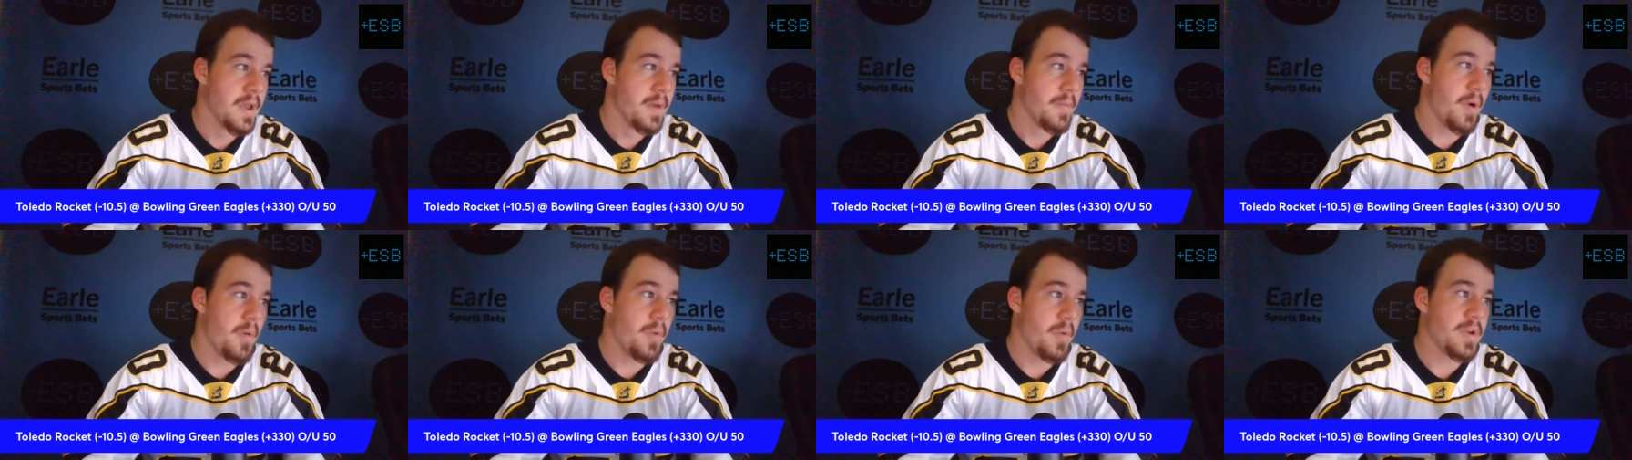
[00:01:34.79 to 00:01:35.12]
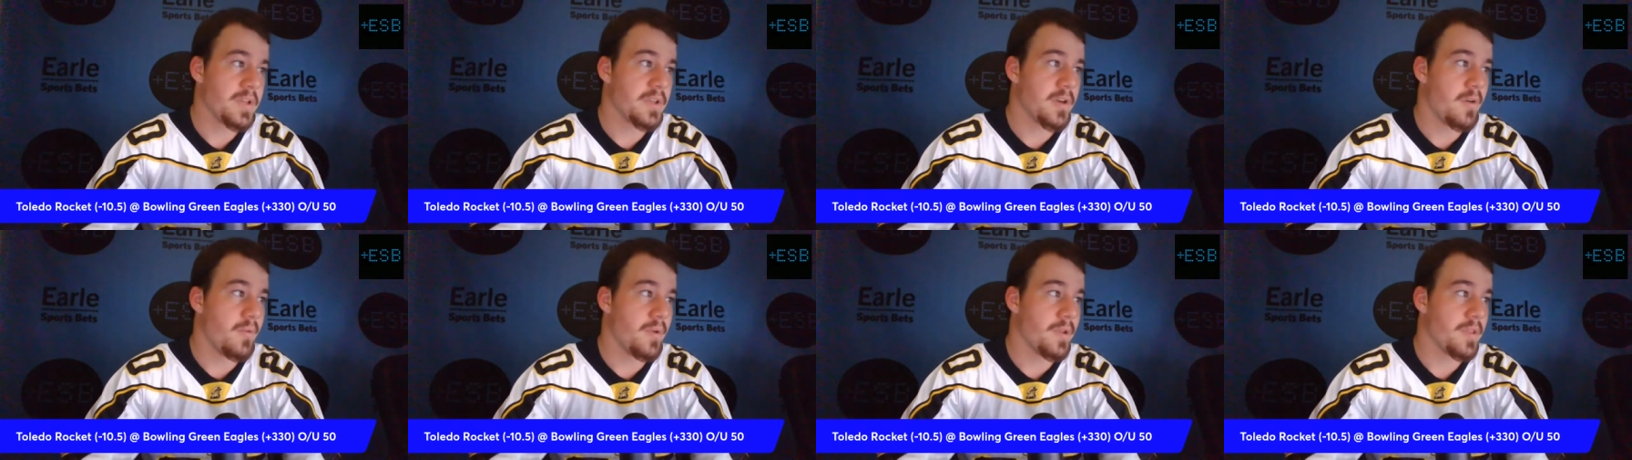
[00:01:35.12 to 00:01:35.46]
But we
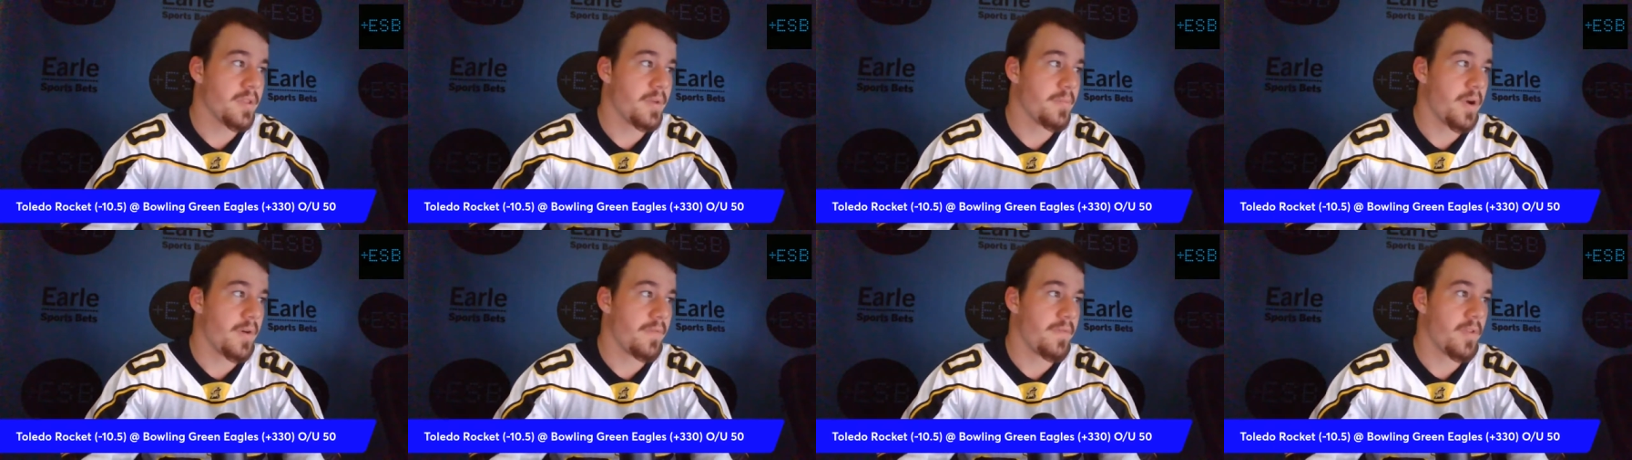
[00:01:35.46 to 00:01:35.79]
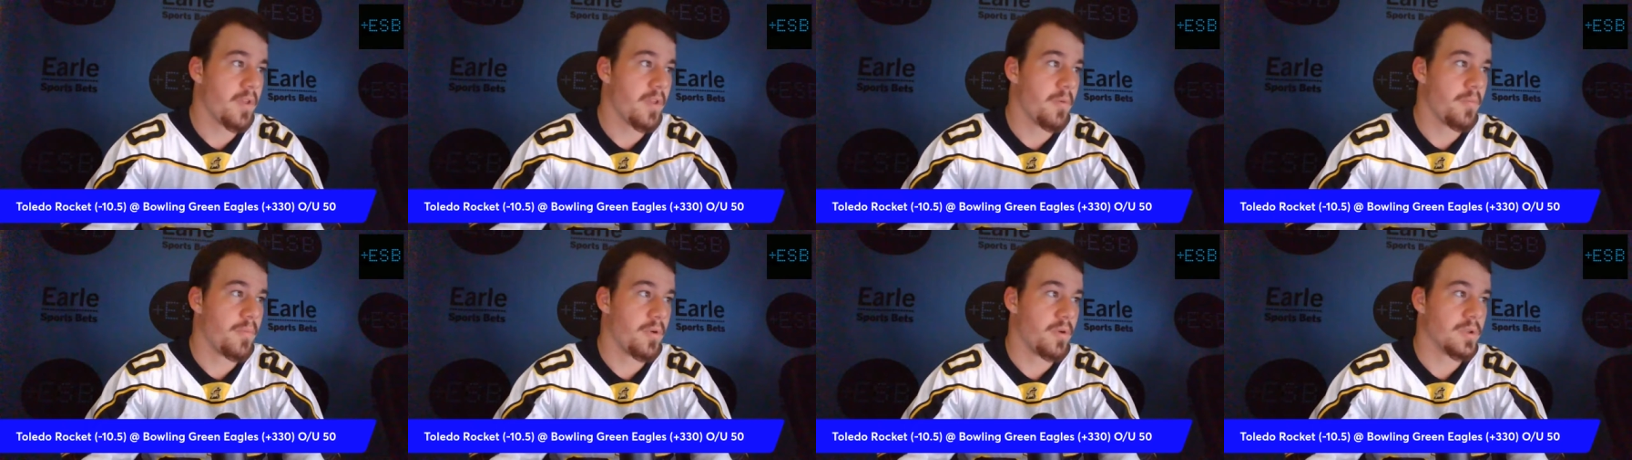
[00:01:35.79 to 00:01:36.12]
saw what the
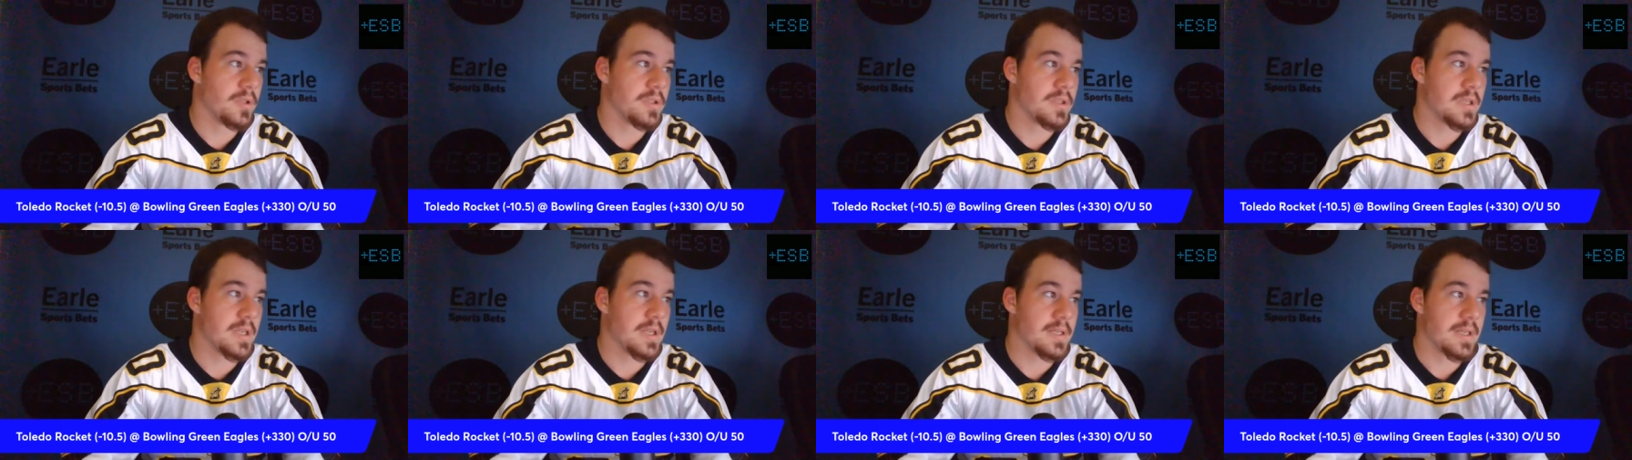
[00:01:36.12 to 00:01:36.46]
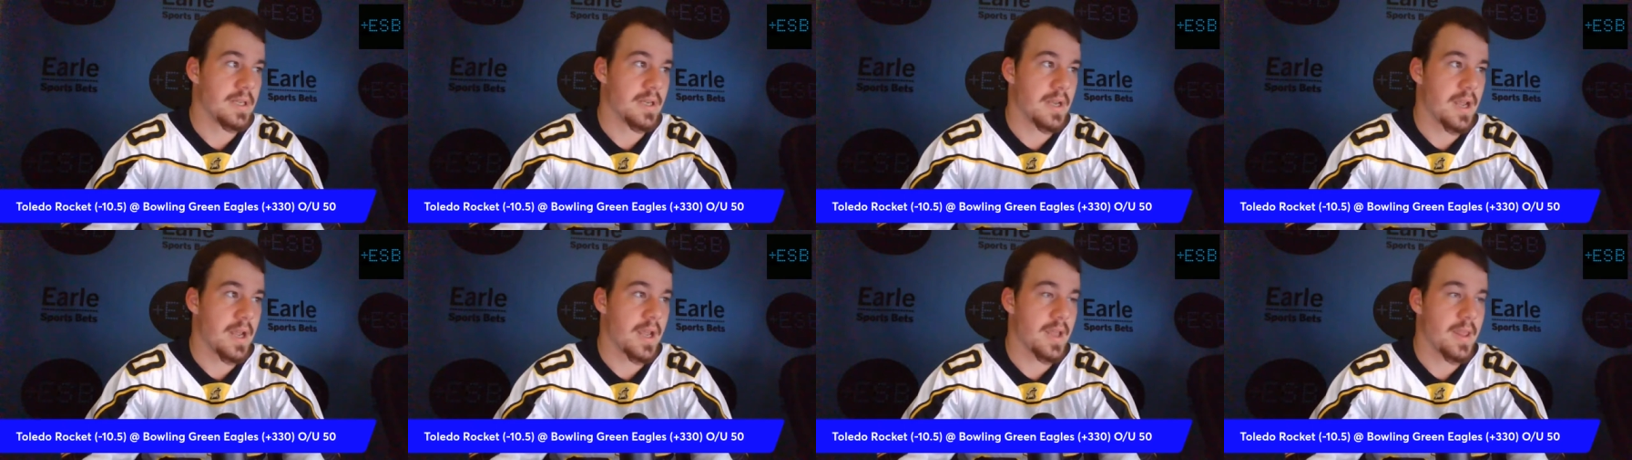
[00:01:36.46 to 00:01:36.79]
Buffalo Bulls did
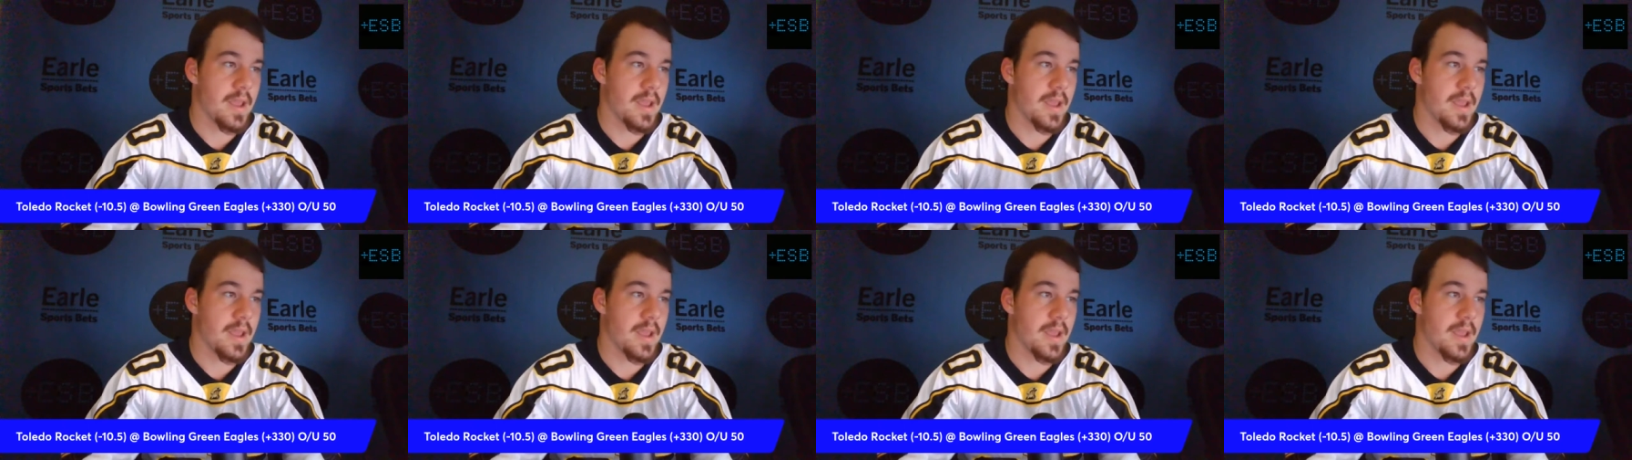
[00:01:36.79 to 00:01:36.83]
today.